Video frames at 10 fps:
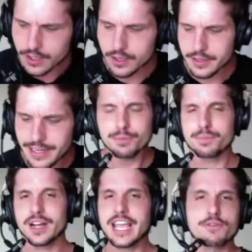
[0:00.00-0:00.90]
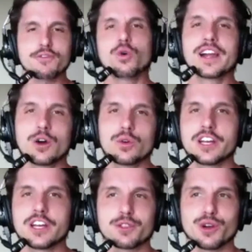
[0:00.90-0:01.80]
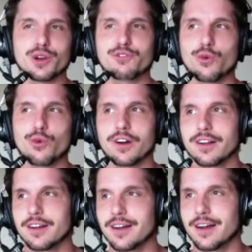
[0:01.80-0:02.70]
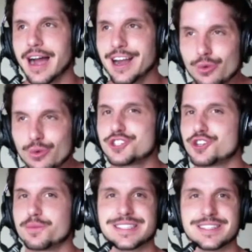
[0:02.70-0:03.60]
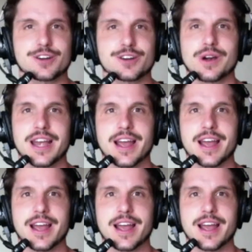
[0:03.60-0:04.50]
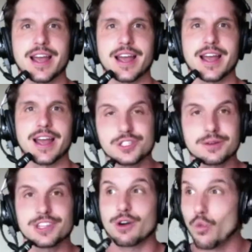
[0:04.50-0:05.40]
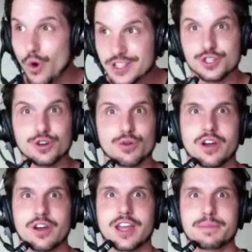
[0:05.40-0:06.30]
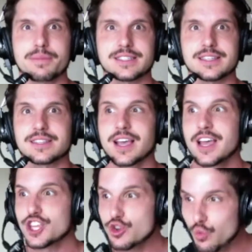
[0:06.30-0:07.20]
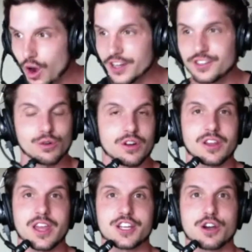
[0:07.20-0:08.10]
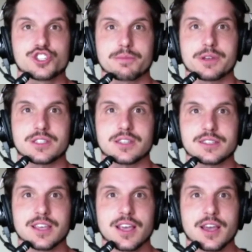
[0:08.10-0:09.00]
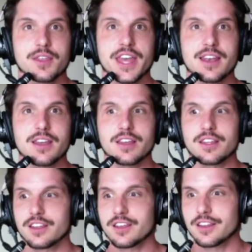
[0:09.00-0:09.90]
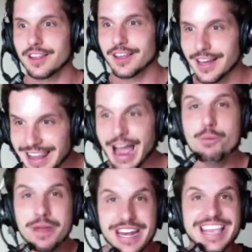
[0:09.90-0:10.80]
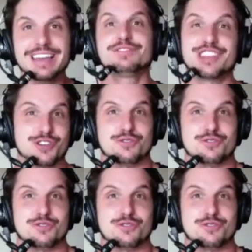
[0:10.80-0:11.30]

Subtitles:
Now, again, before I go into number 3 and 4, I don't want you to be stuck right now. If you are someone that wants to grow an online business, you want to grow an online coaching business, then allow me to give to you.